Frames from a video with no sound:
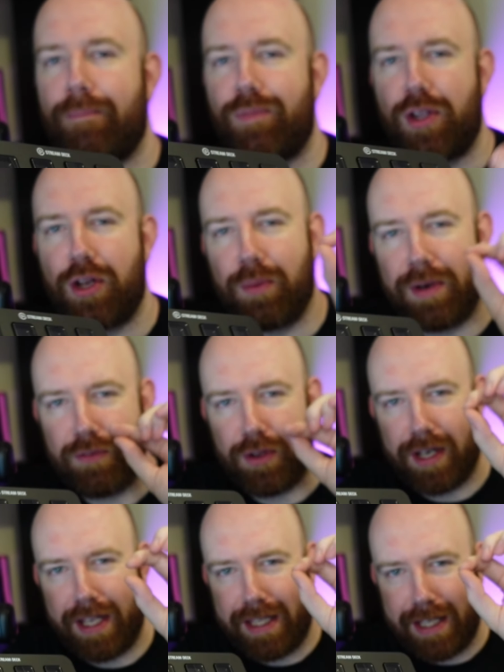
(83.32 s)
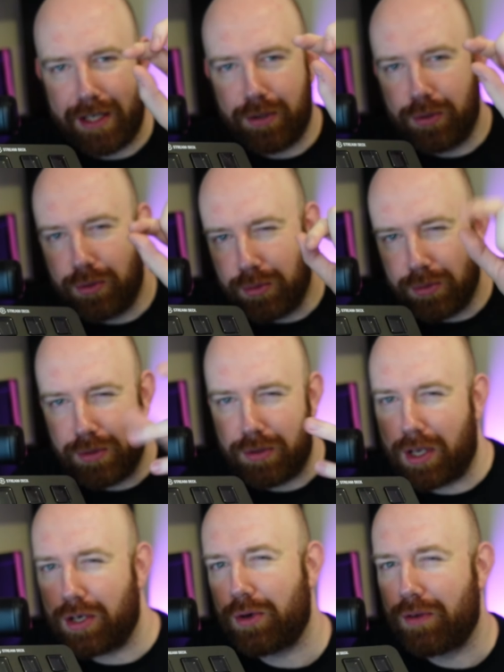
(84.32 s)
you know when they've got like the little,
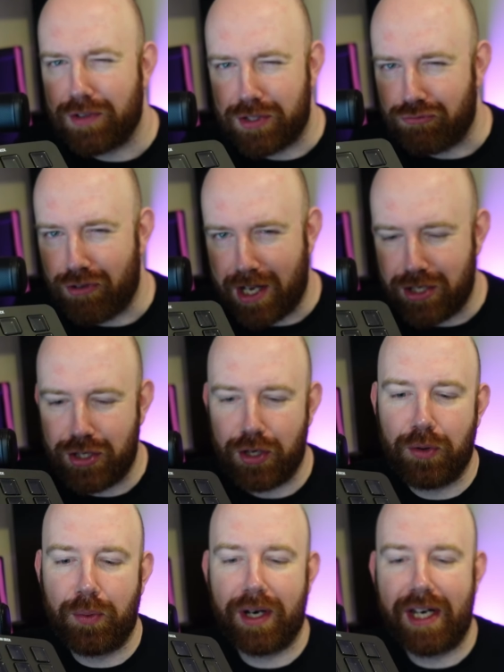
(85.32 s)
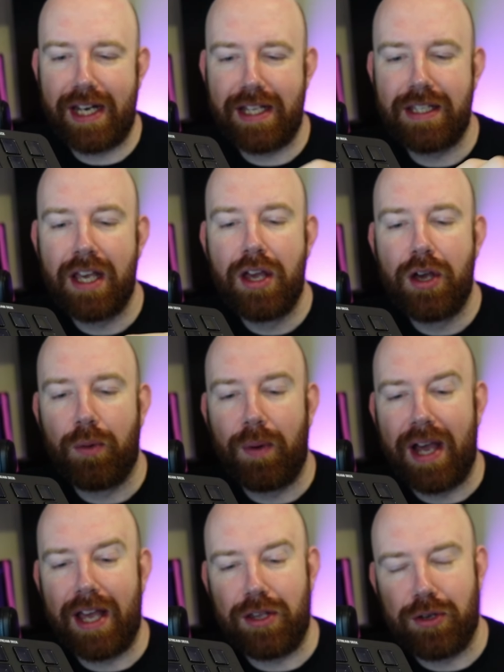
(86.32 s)
I don't know if it's a ratchet or what it is,
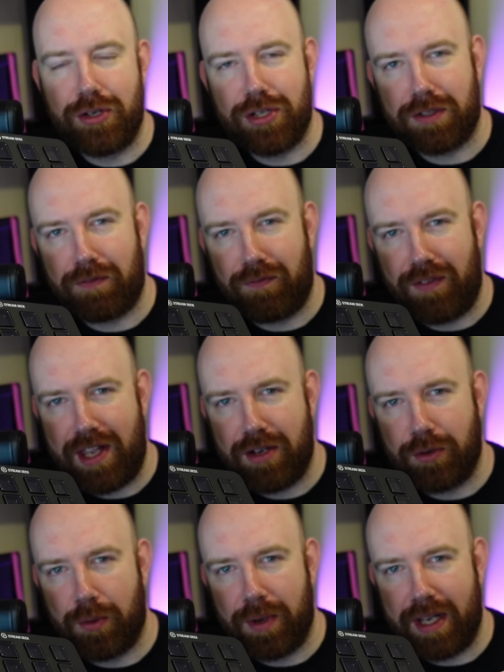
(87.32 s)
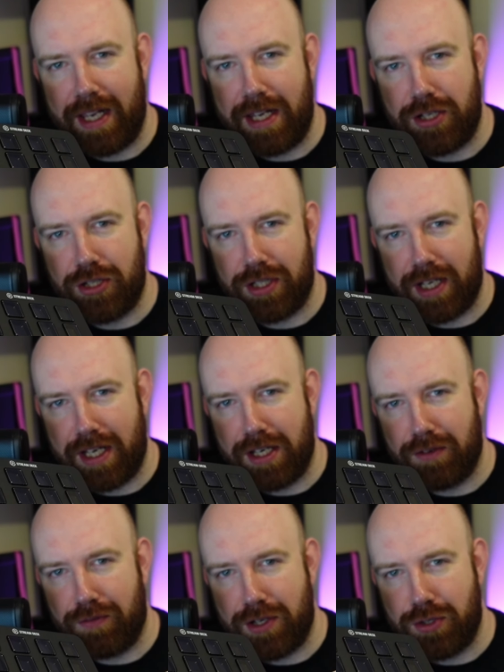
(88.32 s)
where you can just feel each
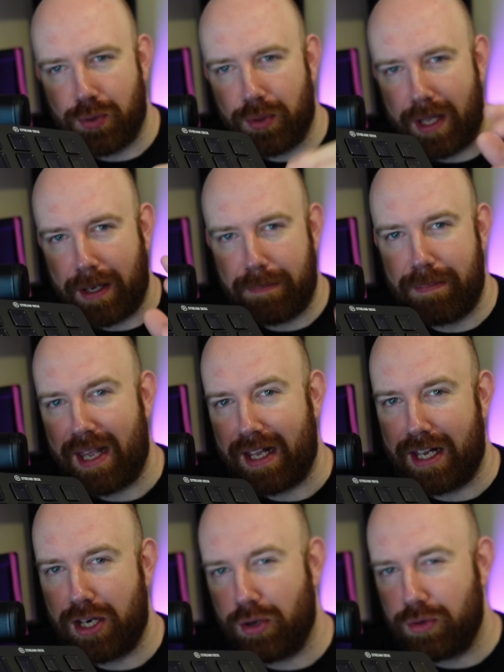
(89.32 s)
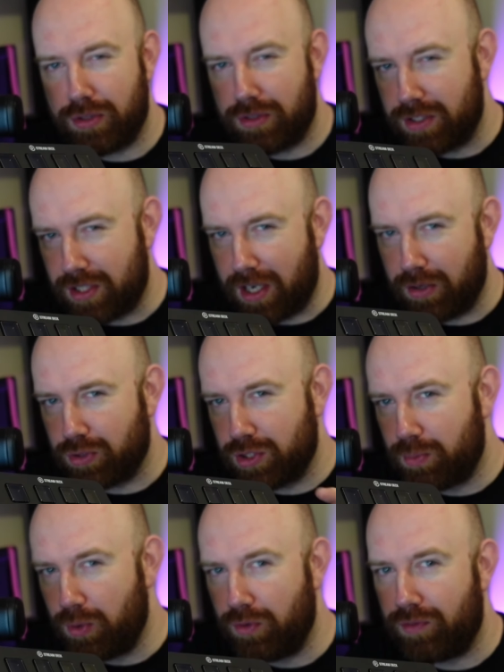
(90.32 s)
individual like bit. They don't dial
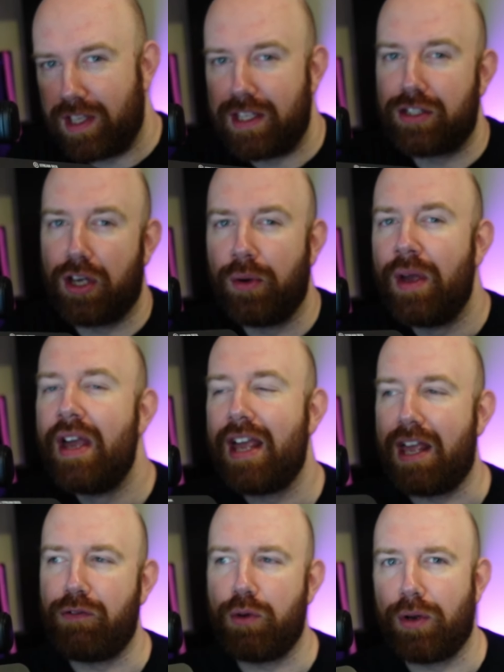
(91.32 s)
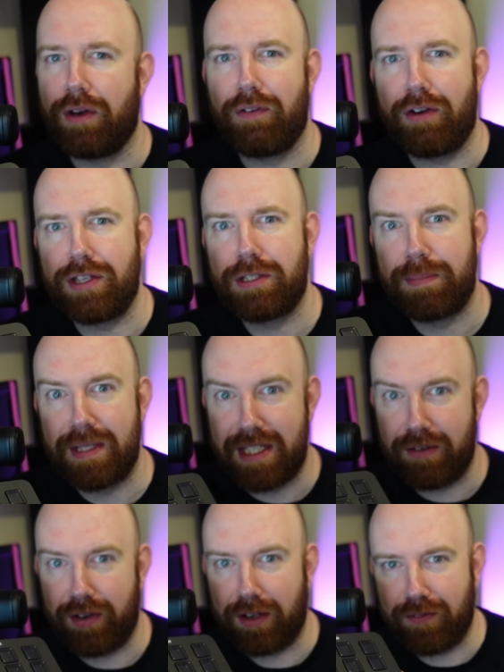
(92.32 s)
smoothly, so if you want a very
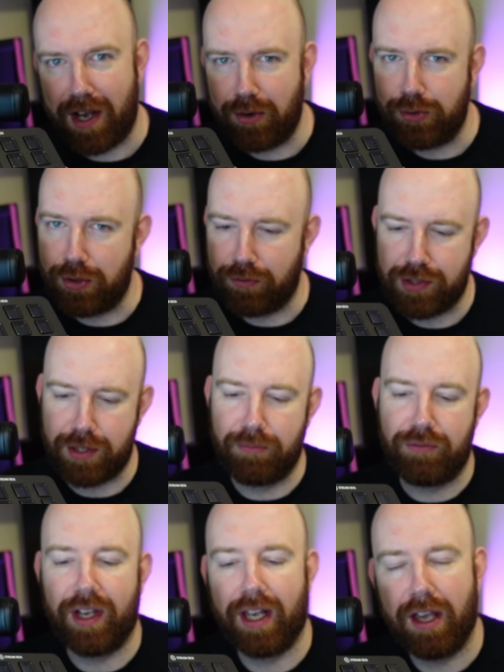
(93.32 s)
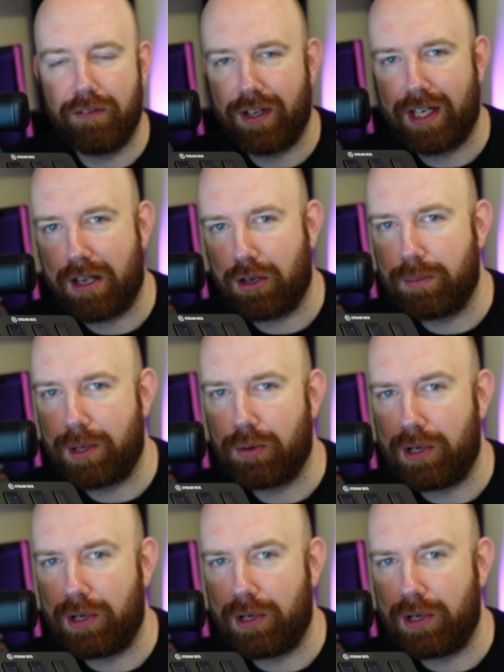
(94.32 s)
specific value for something, I think that could be quite